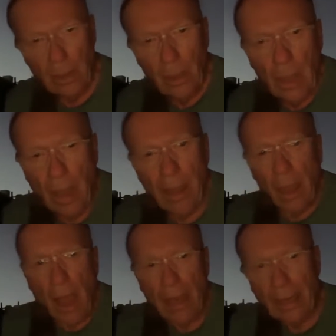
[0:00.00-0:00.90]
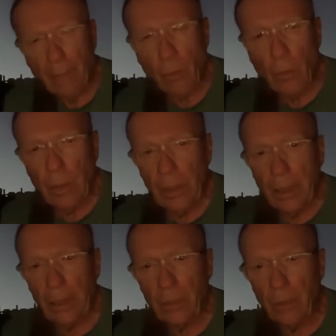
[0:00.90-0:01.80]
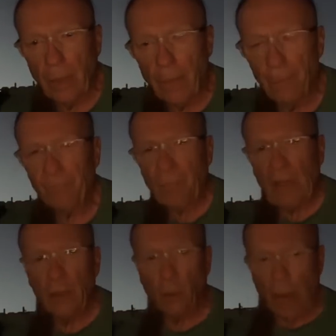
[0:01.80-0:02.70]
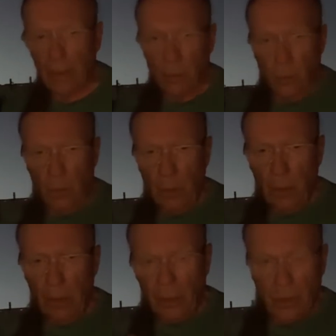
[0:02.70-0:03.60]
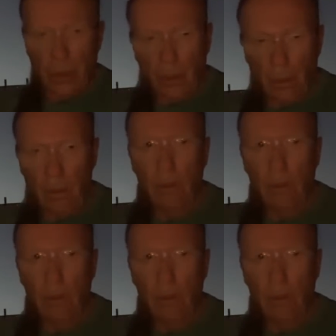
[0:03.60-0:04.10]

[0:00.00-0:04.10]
I never really tried to instill